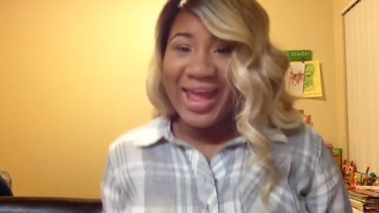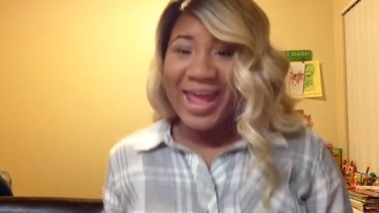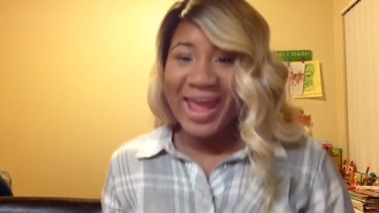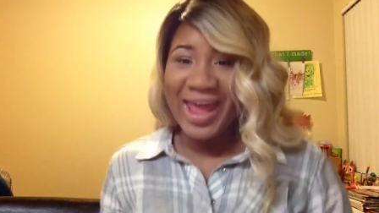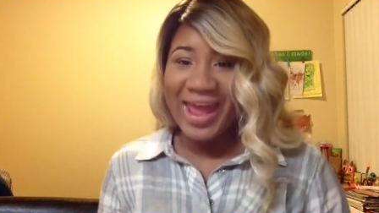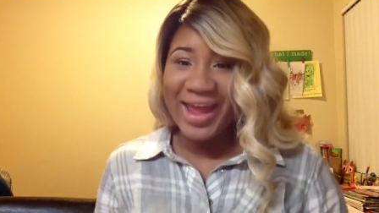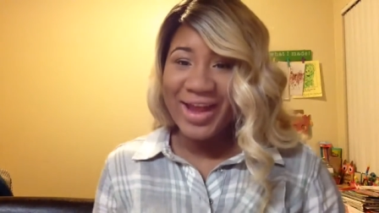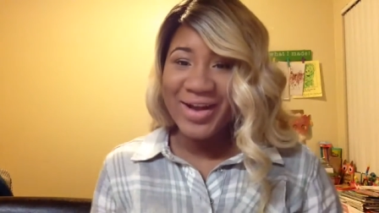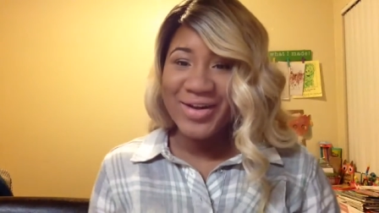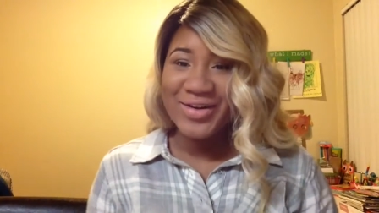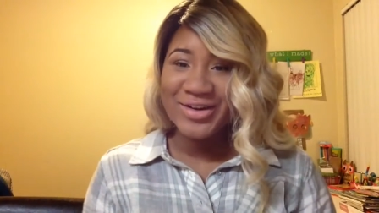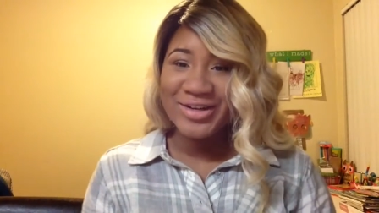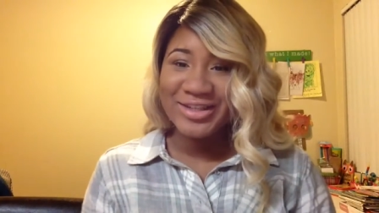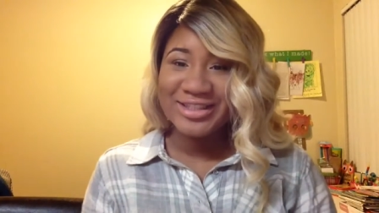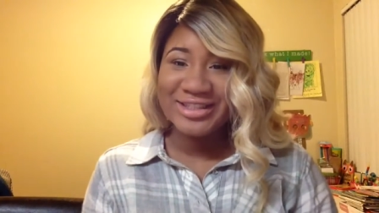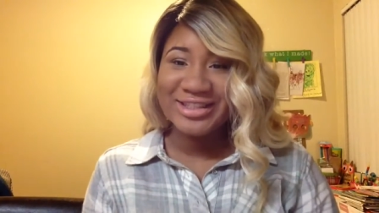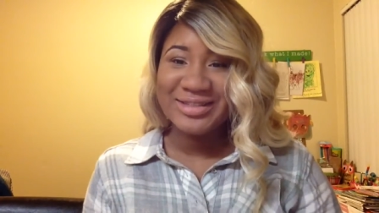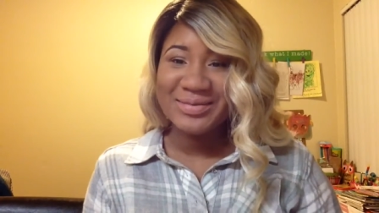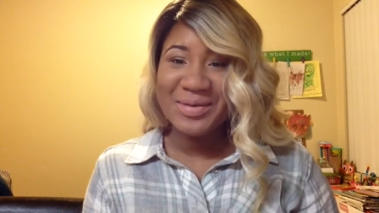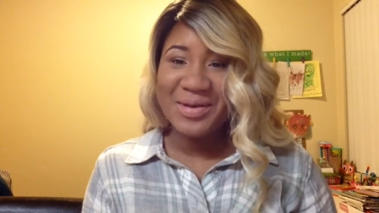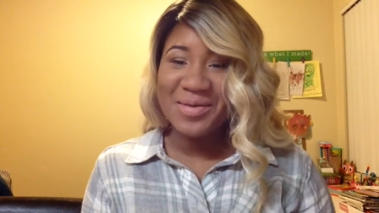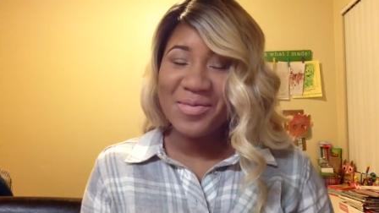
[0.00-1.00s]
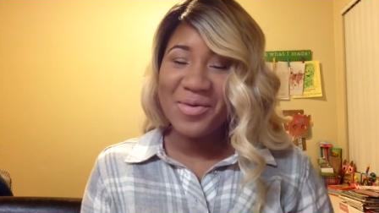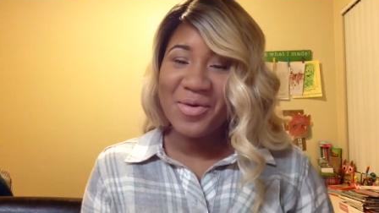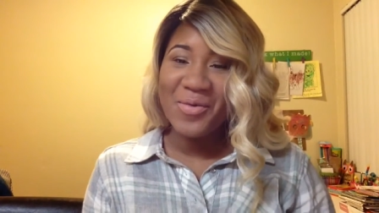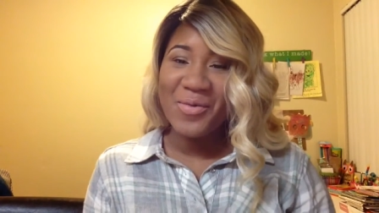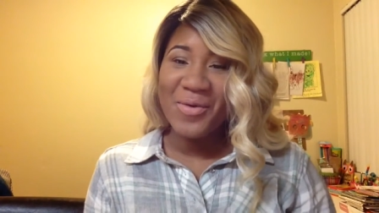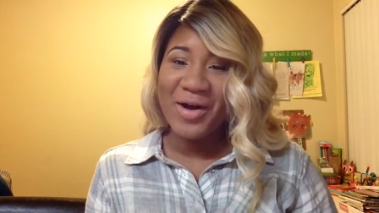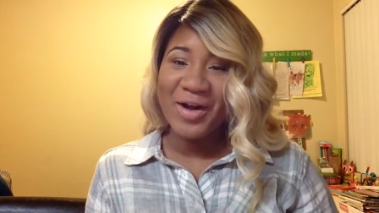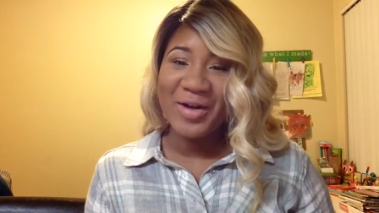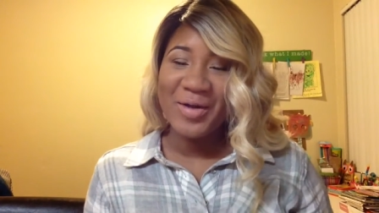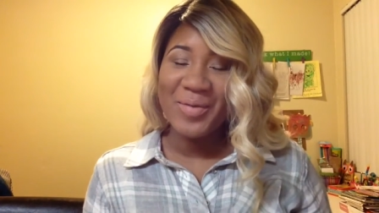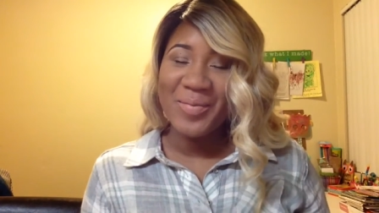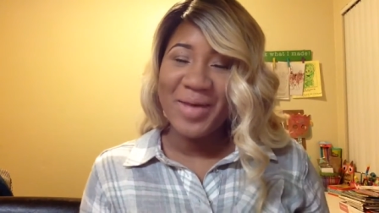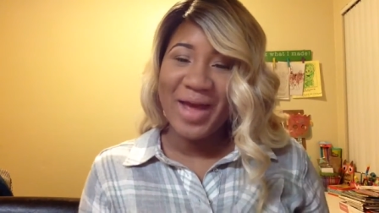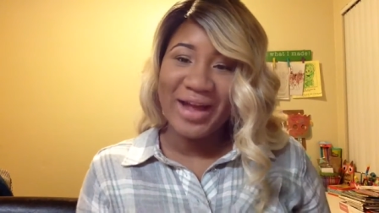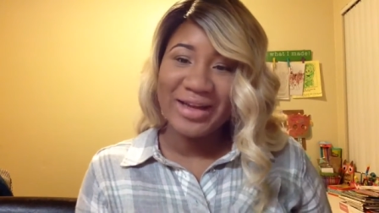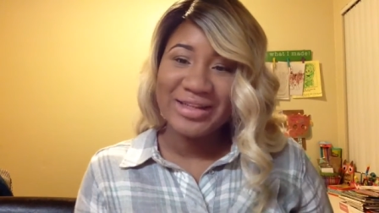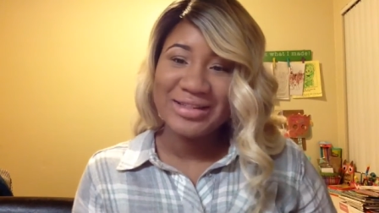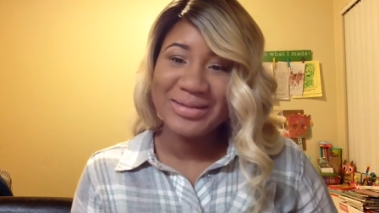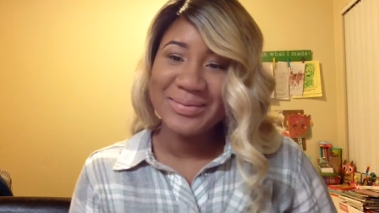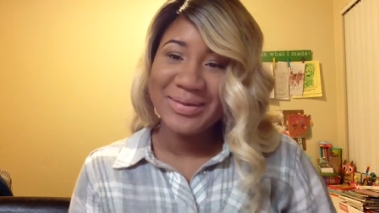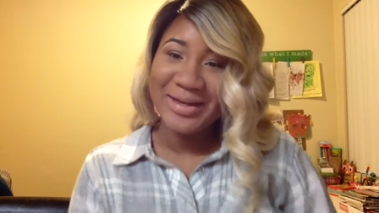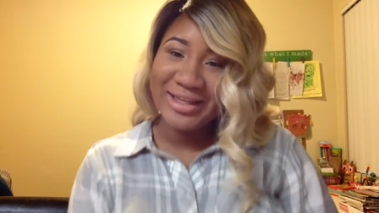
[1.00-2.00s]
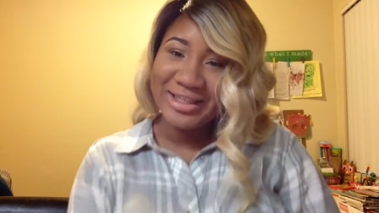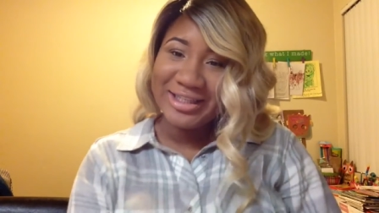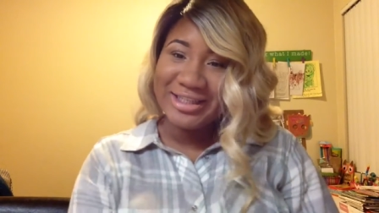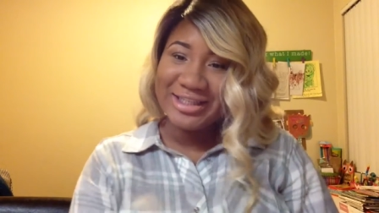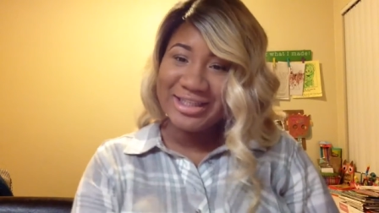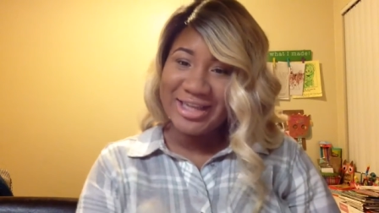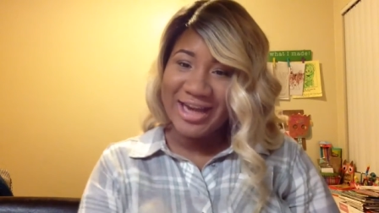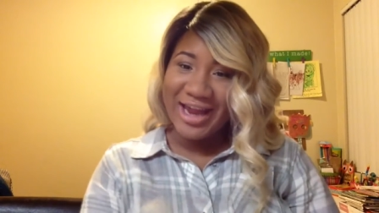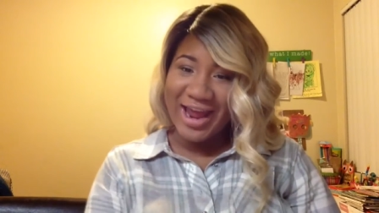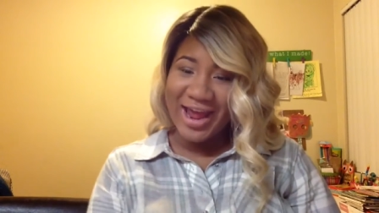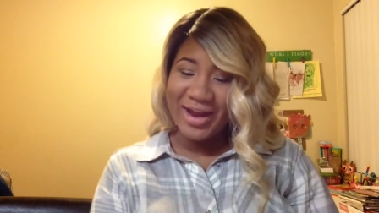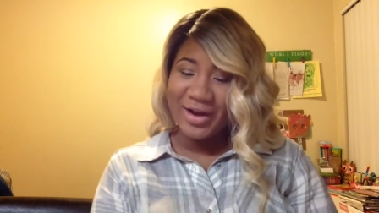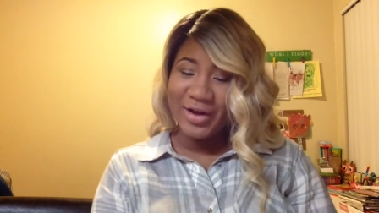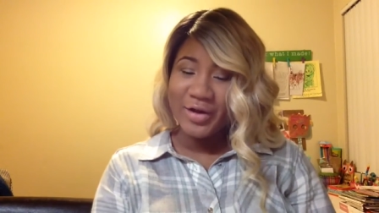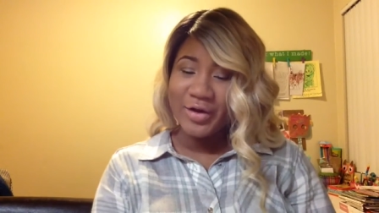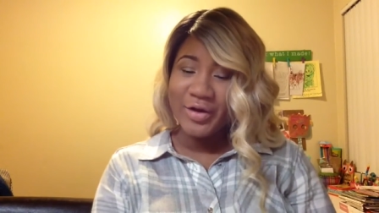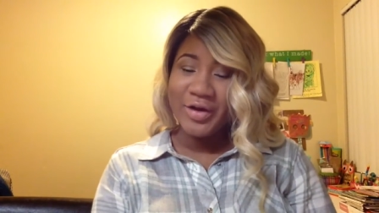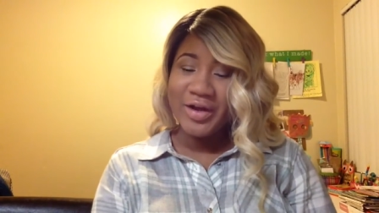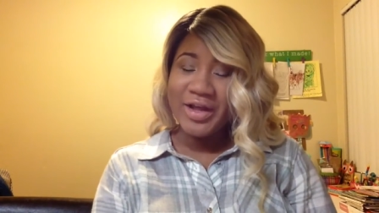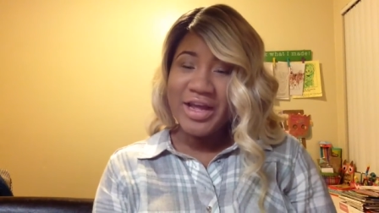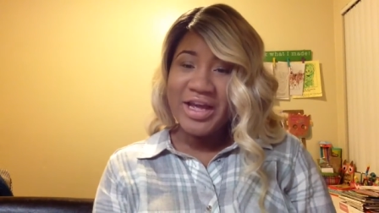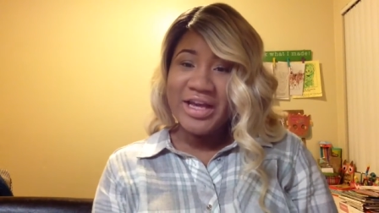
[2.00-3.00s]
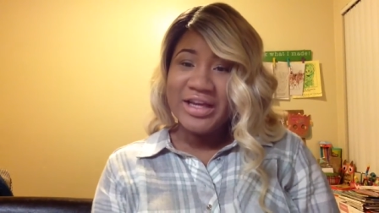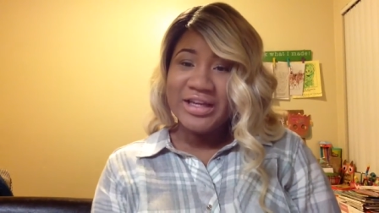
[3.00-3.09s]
Hey gorgeous people, welcome back to my channel.